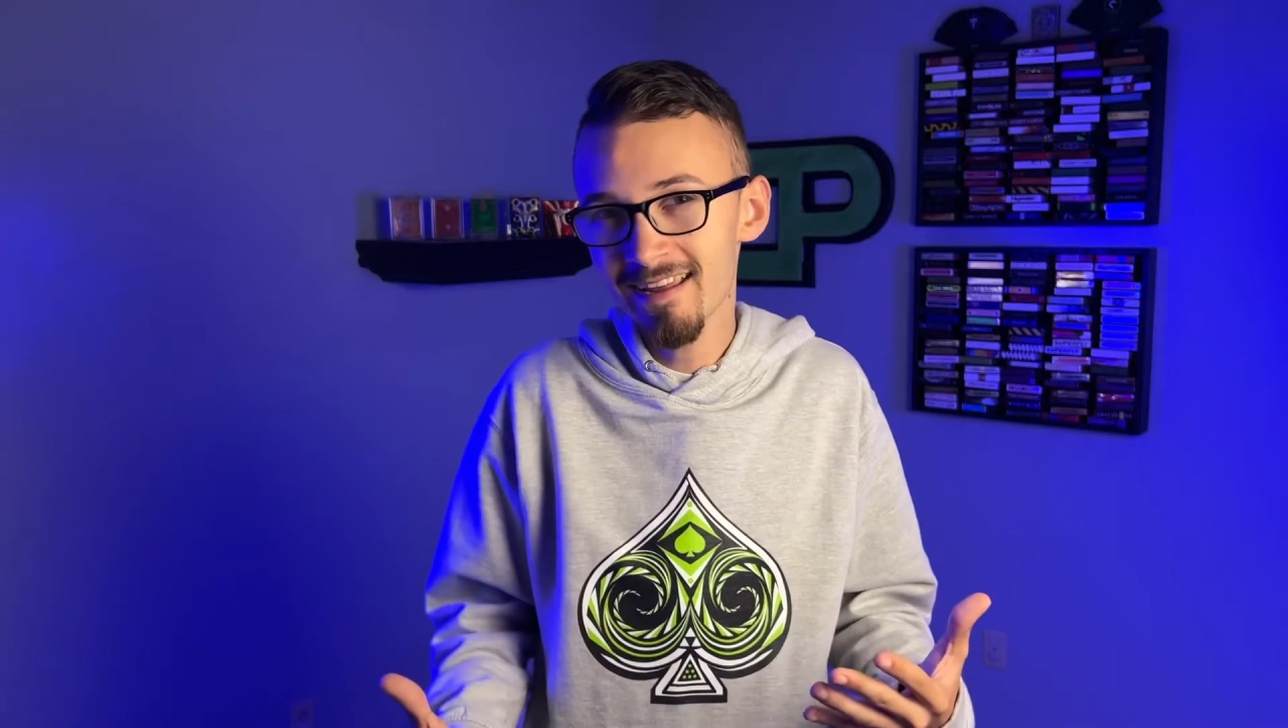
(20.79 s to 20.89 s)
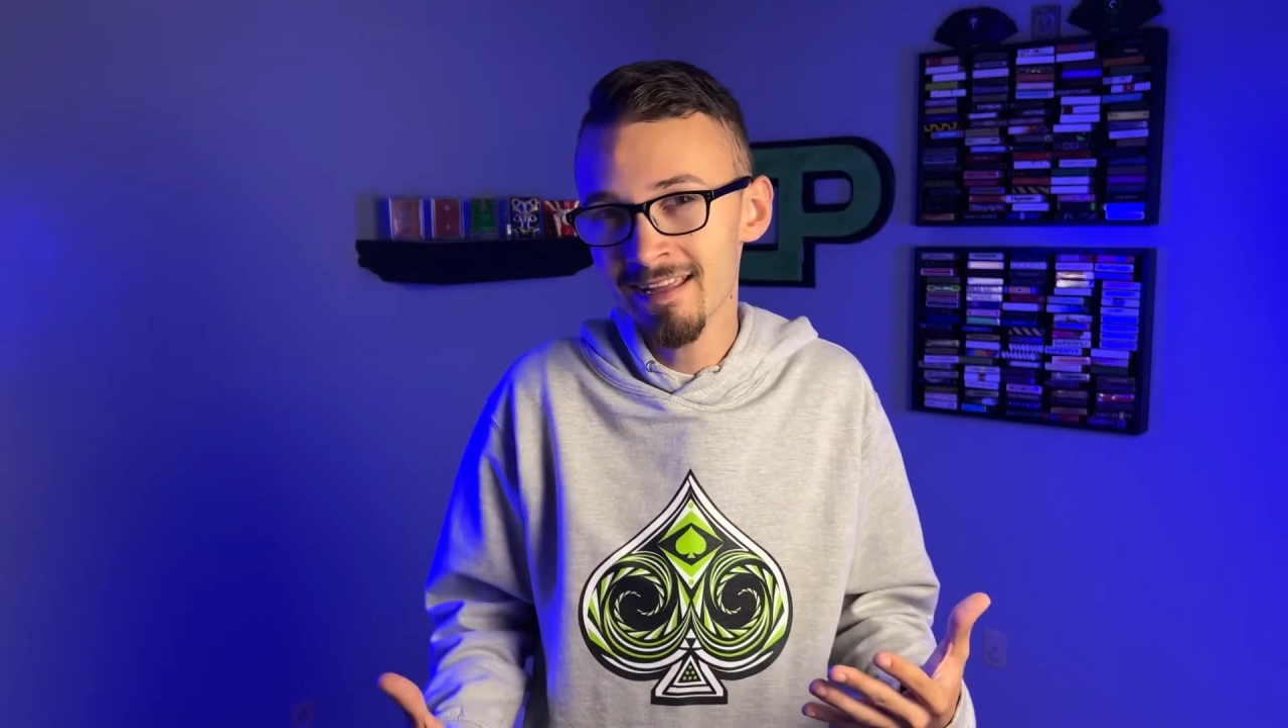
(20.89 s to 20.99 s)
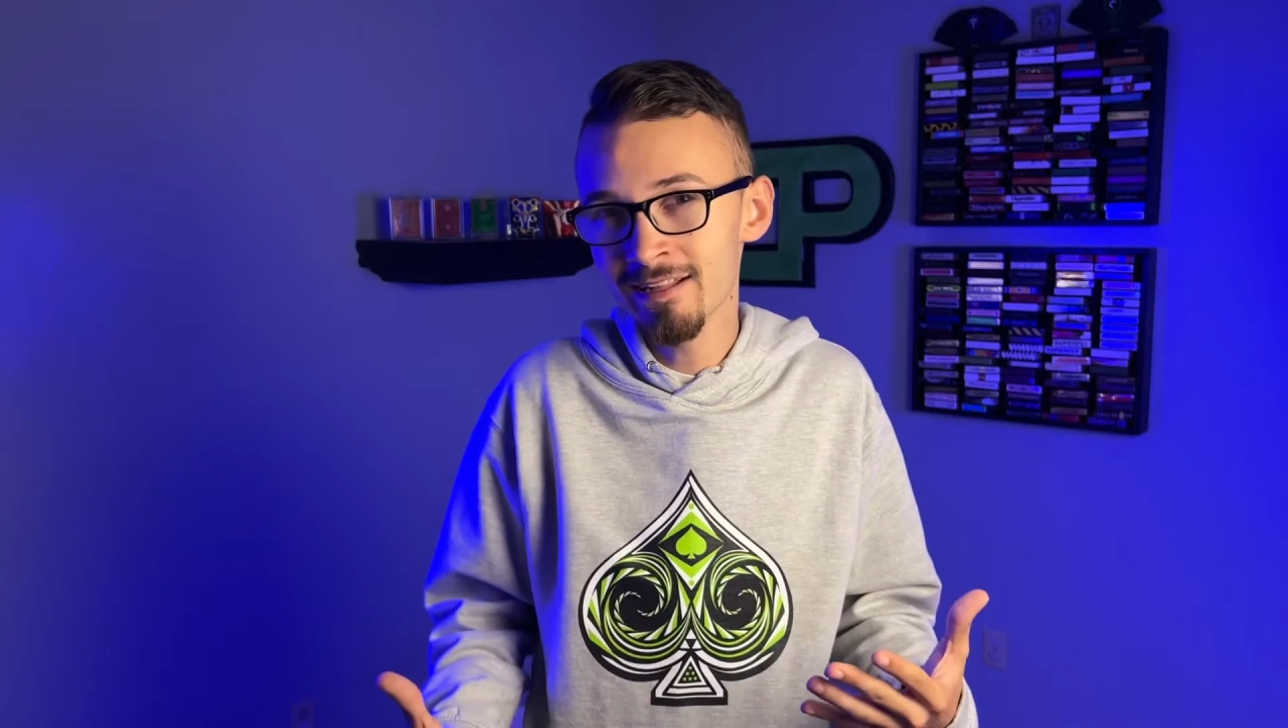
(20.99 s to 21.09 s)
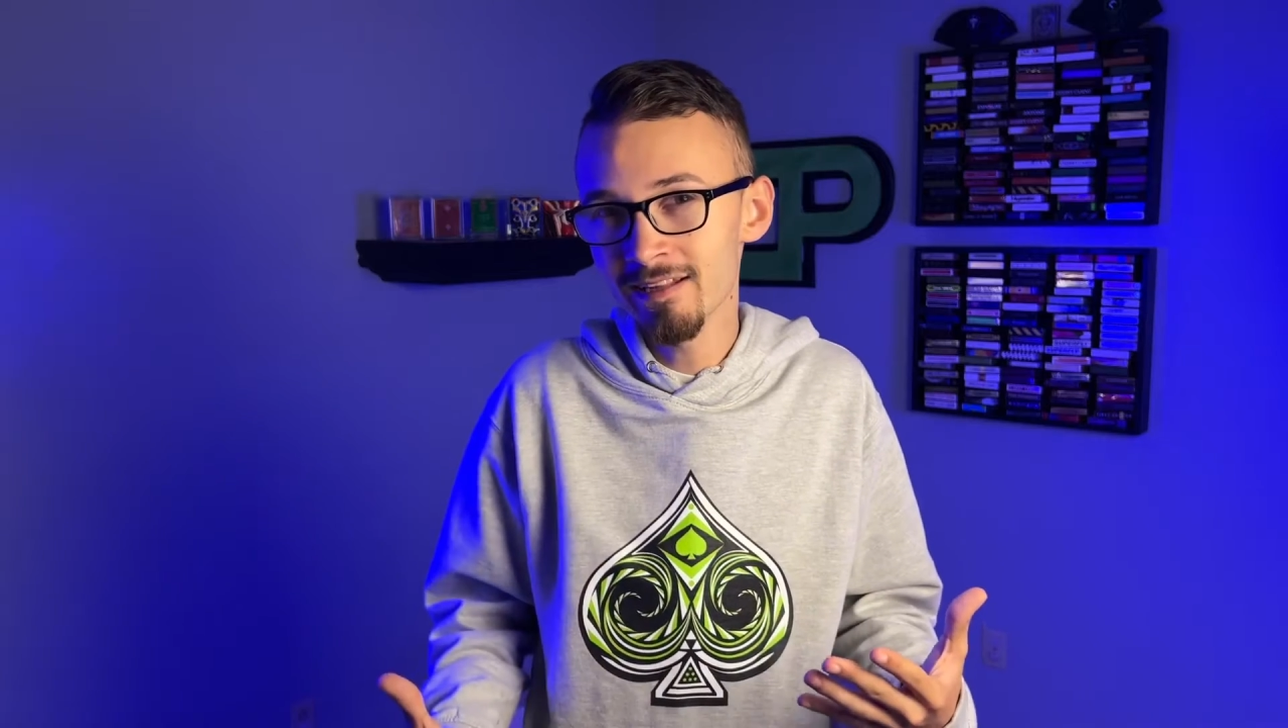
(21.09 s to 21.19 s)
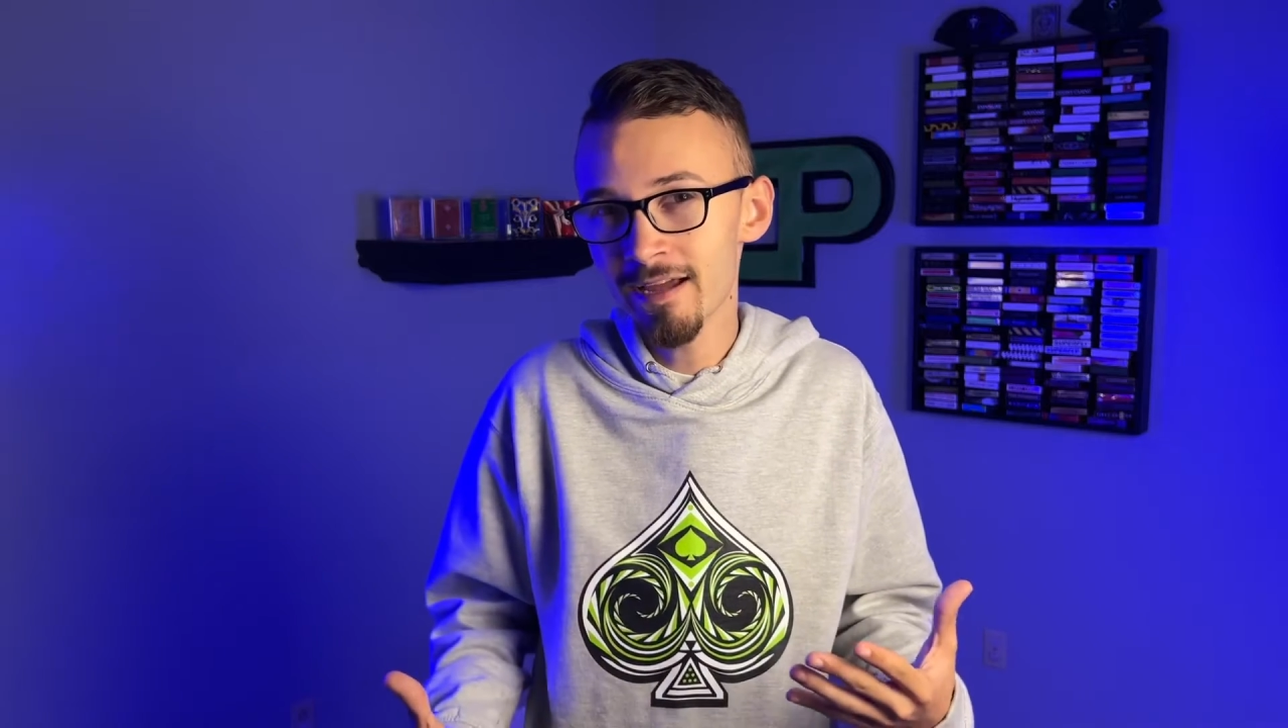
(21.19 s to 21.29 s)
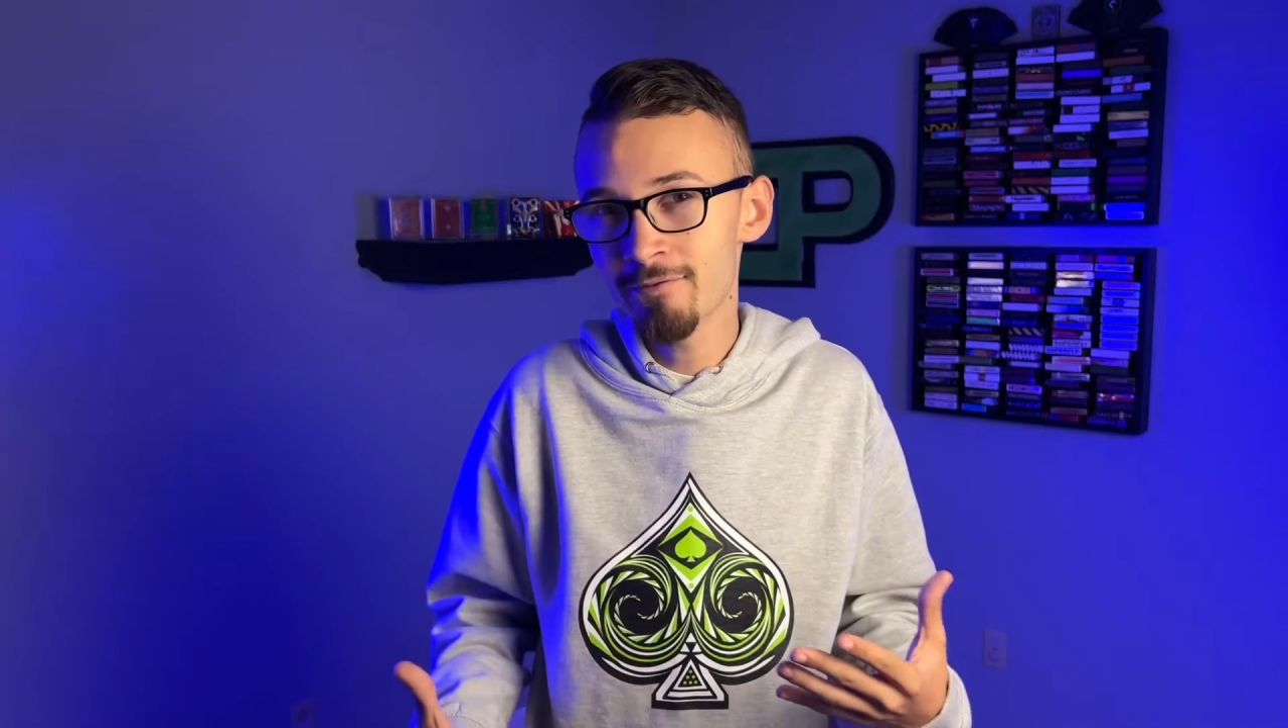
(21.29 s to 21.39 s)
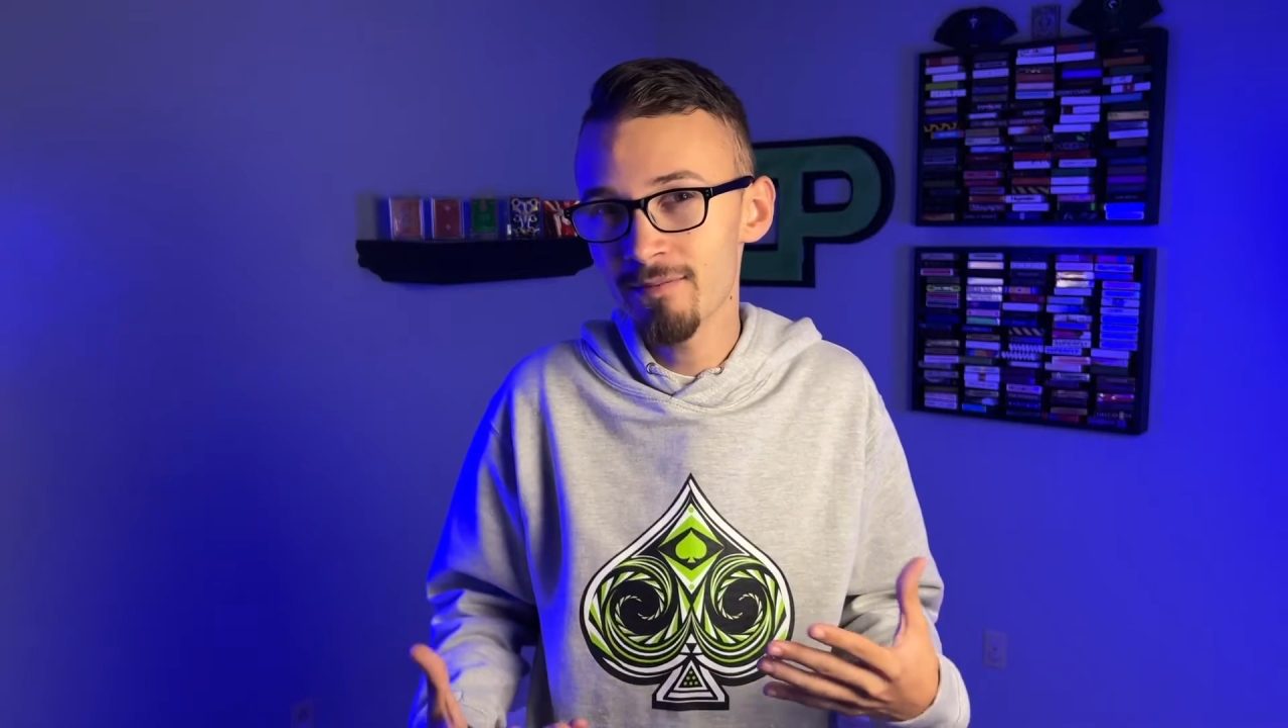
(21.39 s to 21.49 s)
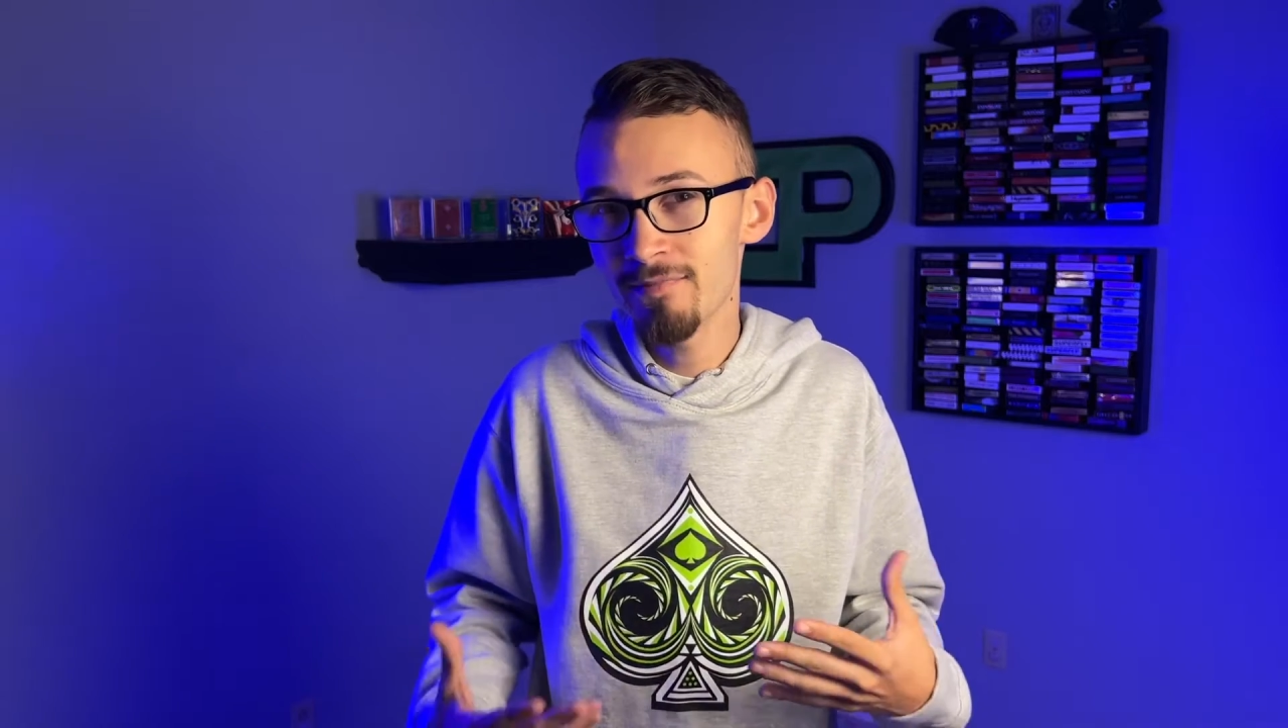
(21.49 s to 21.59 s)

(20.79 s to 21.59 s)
it in the light gray,